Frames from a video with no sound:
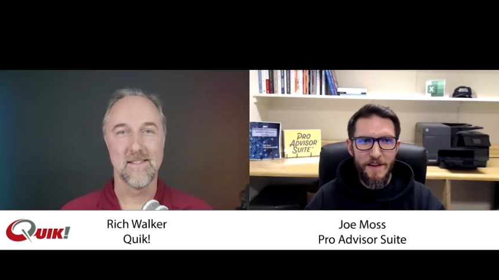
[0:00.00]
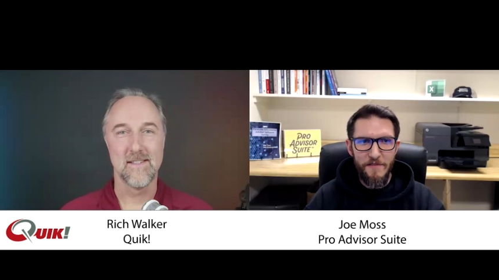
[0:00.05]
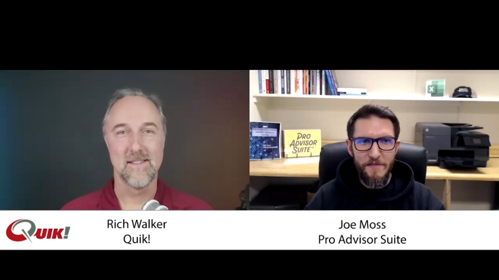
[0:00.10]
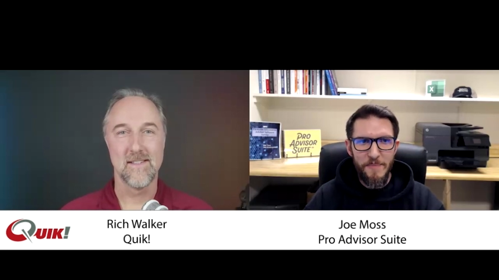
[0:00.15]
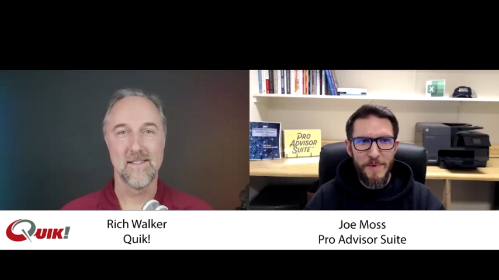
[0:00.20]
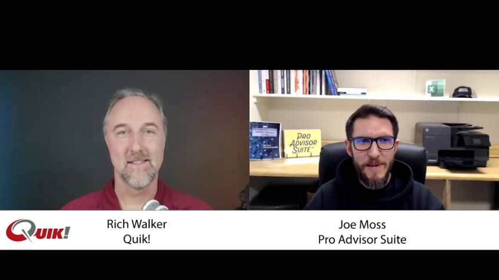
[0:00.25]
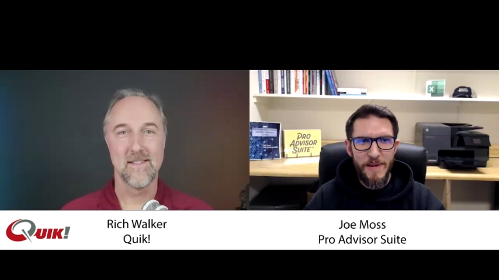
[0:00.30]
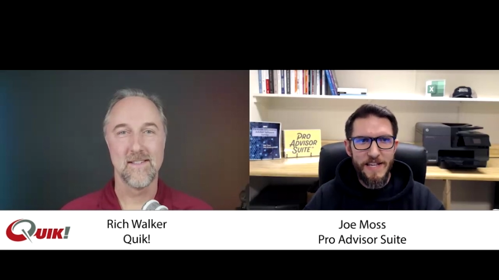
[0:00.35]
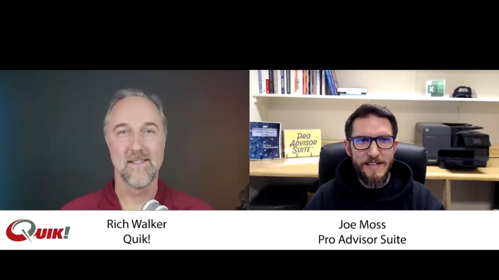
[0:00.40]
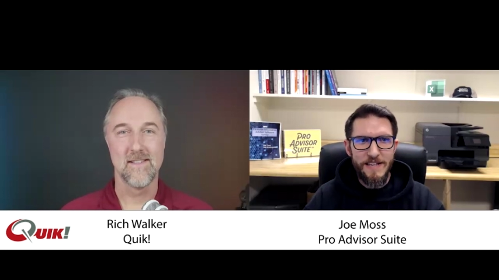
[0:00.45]
Speaker 1: and
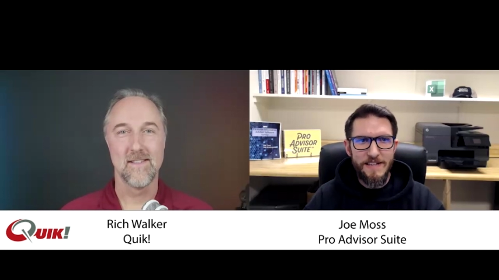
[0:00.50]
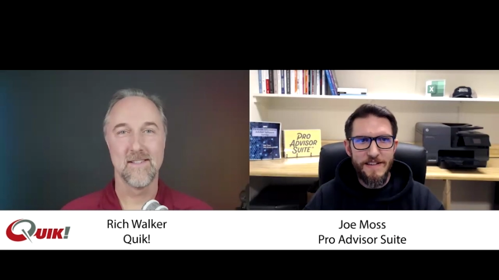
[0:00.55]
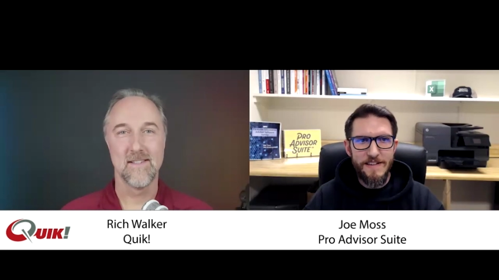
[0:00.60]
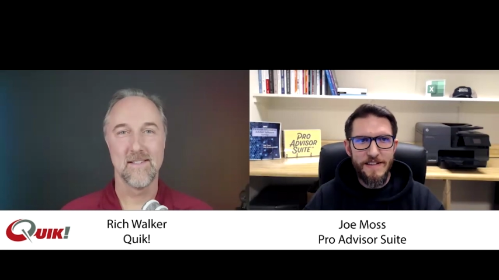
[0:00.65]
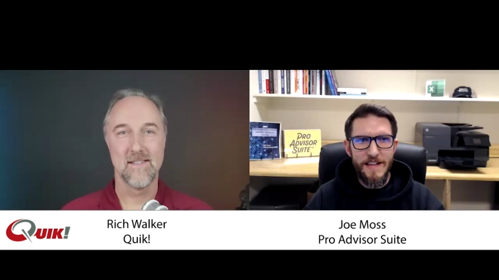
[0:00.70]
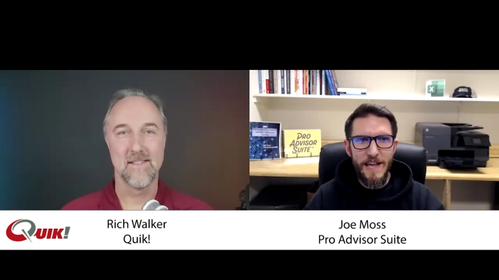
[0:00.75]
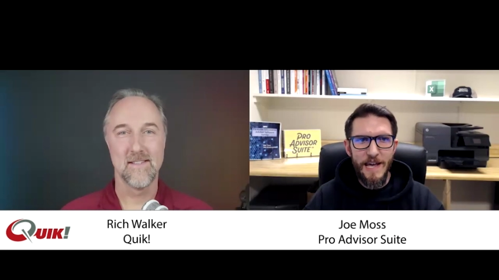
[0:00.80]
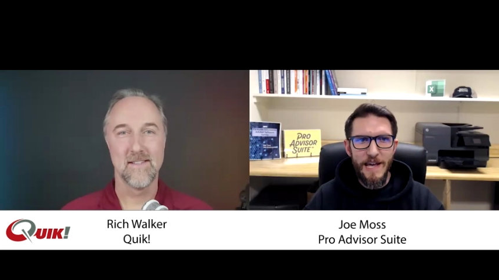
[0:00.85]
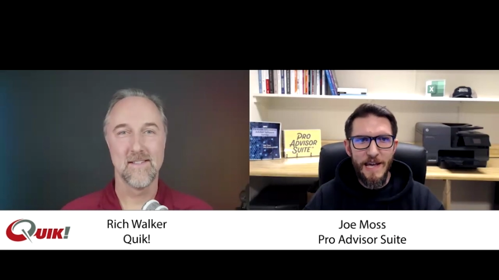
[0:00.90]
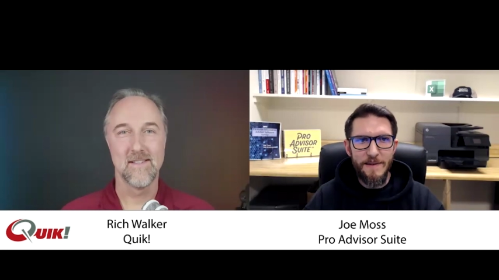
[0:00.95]
everybody.
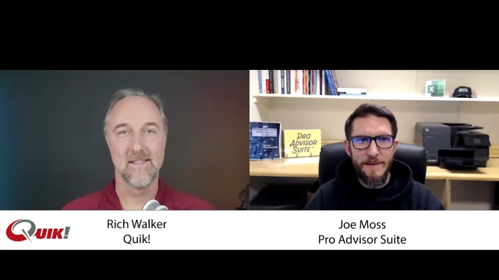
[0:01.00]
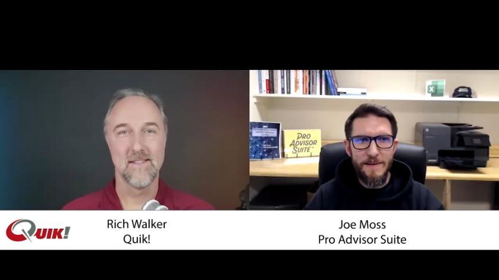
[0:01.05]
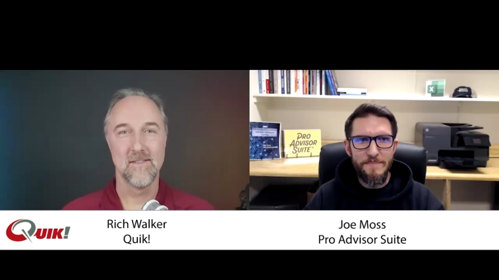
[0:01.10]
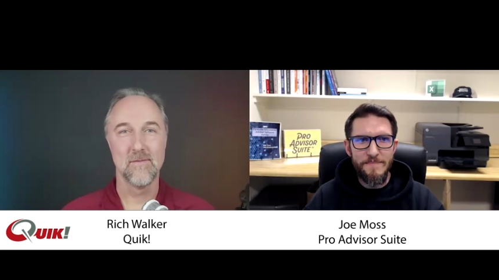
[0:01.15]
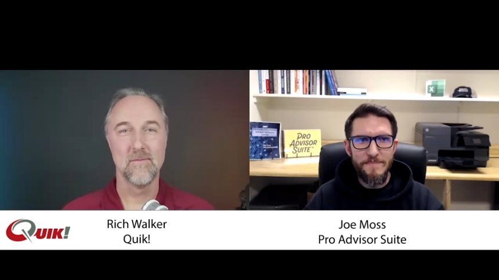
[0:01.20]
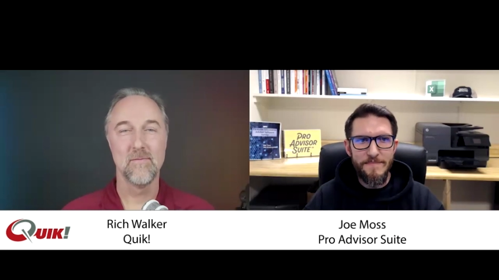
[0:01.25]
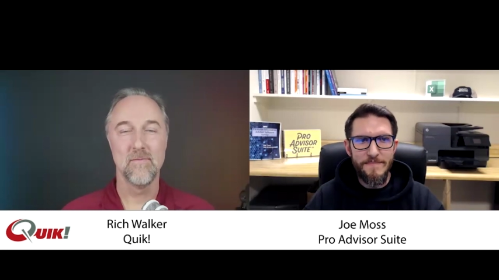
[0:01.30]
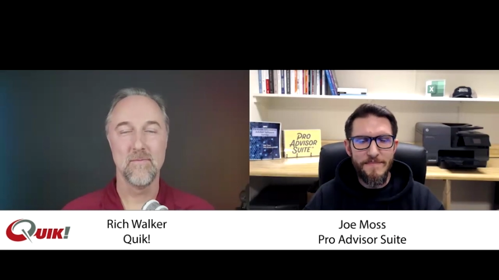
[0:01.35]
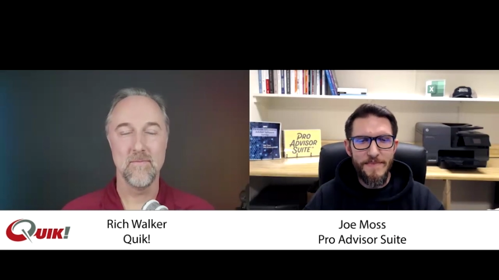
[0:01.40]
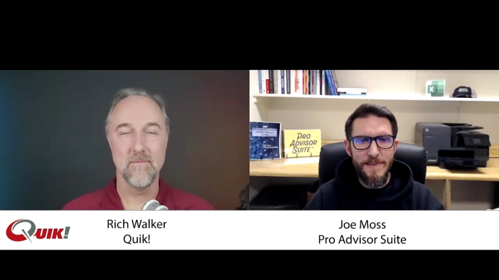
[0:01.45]

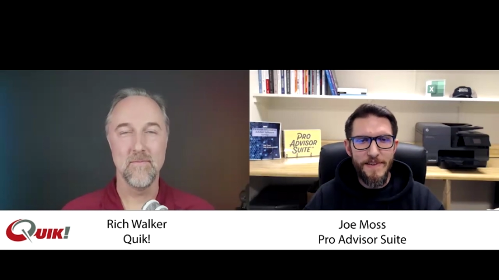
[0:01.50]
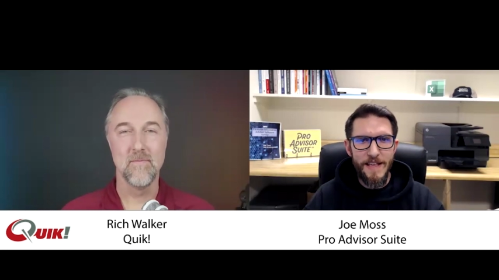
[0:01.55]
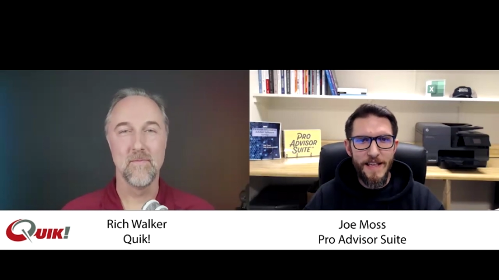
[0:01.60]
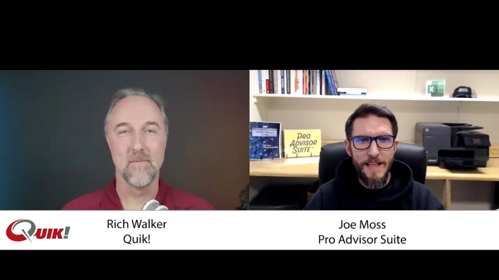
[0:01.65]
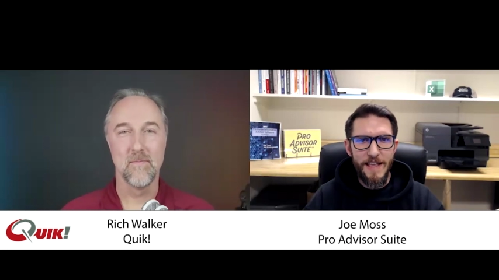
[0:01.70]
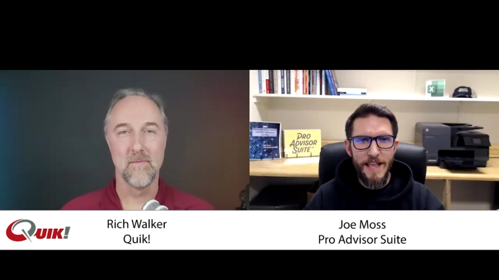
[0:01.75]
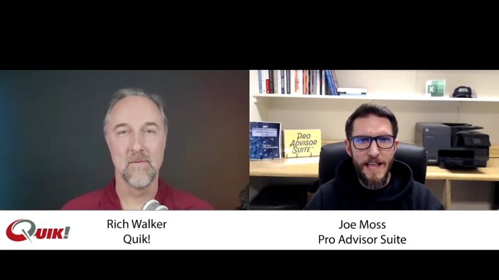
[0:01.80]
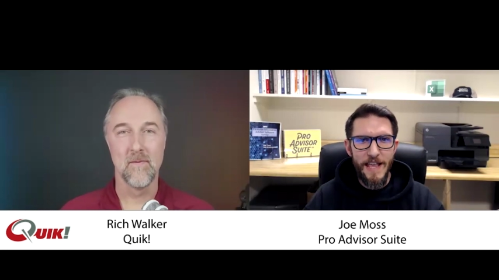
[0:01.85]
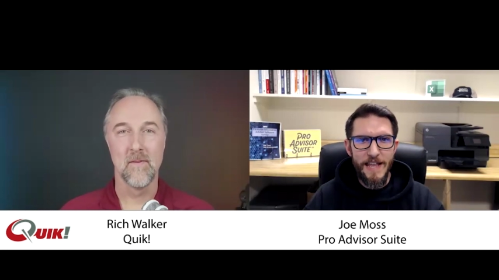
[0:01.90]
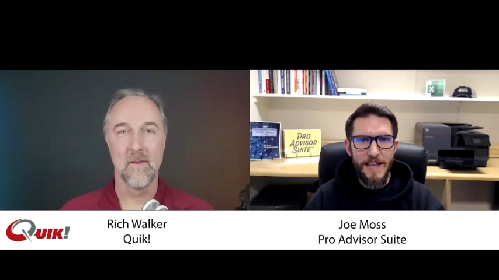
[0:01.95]
Um, mm-hmm.
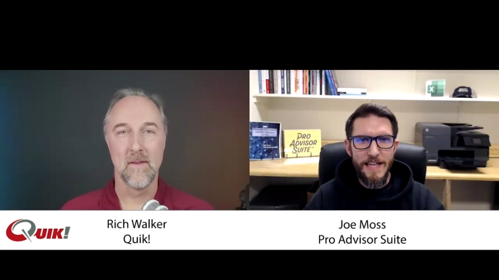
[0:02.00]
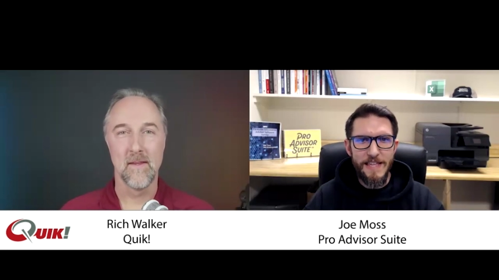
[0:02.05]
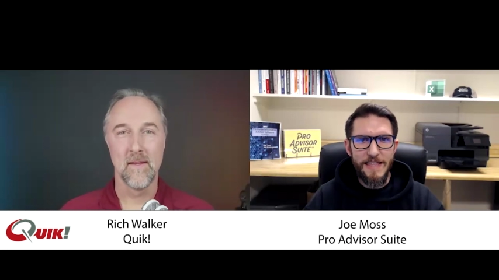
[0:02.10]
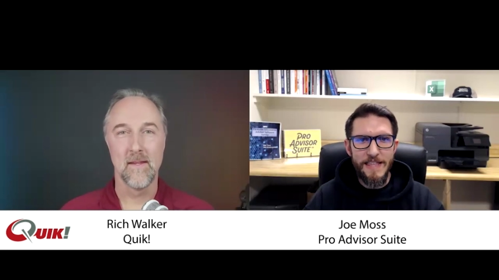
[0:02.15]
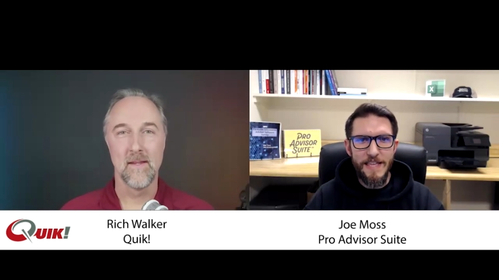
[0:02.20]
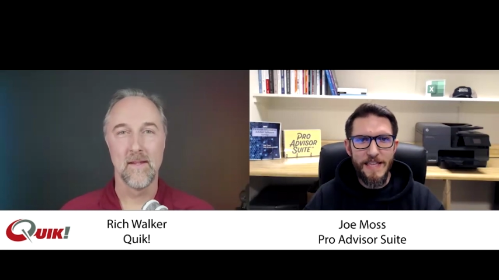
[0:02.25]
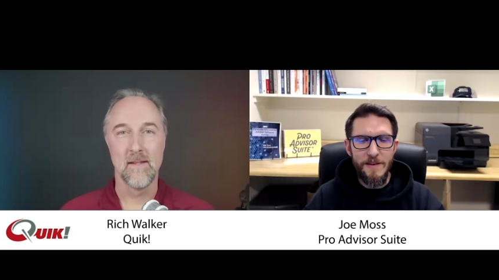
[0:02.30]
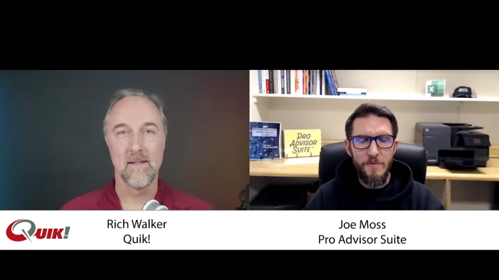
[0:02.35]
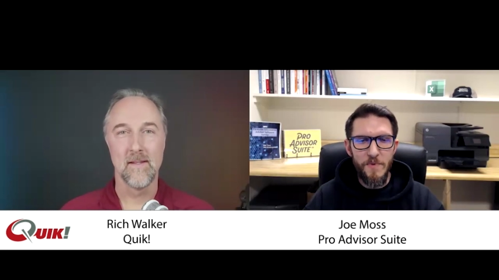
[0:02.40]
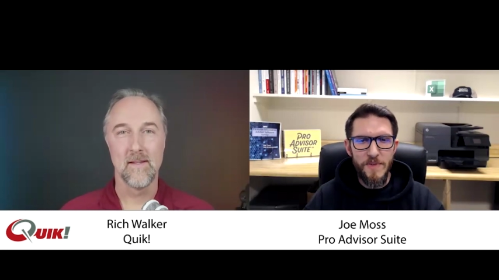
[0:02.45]
and I
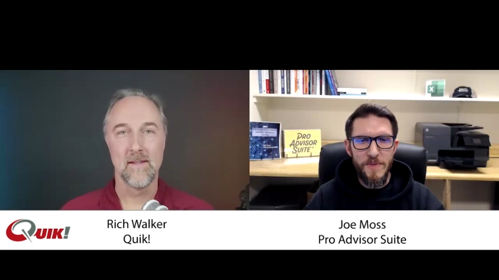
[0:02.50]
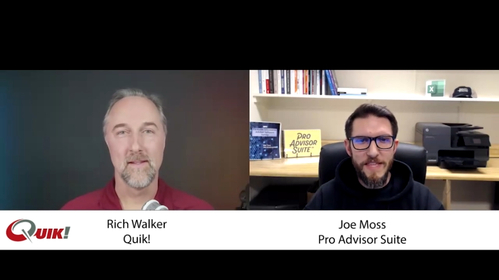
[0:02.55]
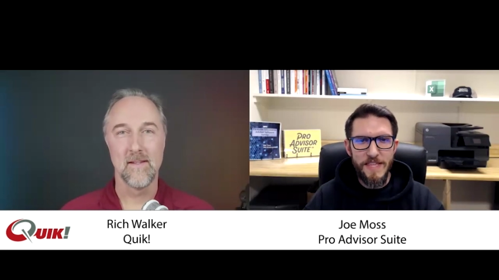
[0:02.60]
think